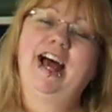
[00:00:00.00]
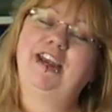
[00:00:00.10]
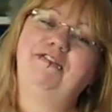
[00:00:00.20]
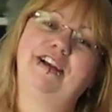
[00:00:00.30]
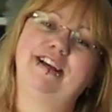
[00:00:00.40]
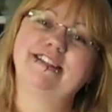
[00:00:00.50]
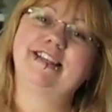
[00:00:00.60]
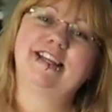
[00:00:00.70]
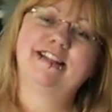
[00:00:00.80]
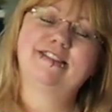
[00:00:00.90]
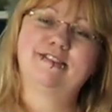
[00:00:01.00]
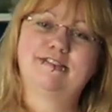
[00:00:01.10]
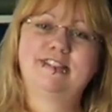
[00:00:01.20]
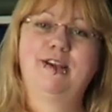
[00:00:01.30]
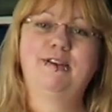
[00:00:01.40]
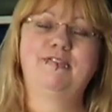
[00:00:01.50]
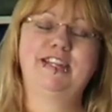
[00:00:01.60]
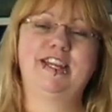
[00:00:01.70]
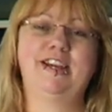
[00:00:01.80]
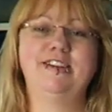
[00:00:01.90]
and if you like seeing this sort of sewing
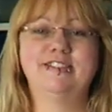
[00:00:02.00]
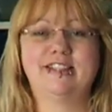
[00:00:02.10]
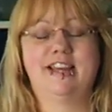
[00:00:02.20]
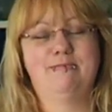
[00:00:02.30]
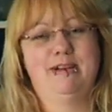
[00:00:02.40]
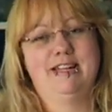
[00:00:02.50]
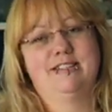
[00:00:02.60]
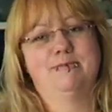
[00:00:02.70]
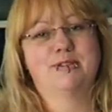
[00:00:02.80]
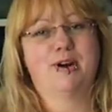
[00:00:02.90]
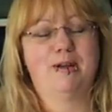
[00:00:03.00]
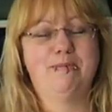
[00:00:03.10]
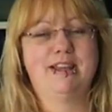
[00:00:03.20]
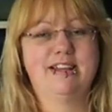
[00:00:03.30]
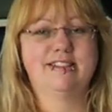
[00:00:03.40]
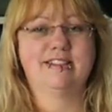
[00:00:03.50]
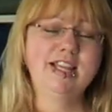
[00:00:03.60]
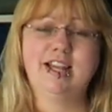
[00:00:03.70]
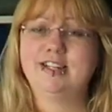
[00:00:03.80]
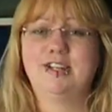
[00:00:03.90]
videos, then please subscribe, because
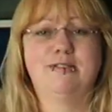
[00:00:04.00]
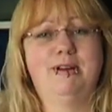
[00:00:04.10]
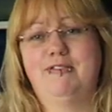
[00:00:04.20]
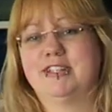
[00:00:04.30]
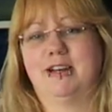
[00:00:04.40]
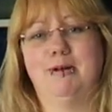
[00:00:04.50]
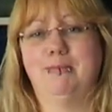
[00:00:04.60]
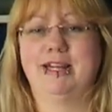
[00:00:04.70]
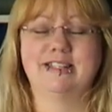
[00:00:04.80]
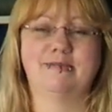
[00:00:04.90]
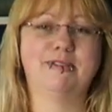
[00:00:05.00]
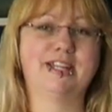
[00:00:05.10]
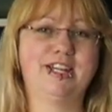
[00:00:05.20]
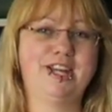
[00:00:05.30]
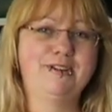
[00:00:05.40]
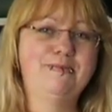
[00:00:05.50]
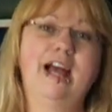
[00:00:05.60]
I do them every time I make something new,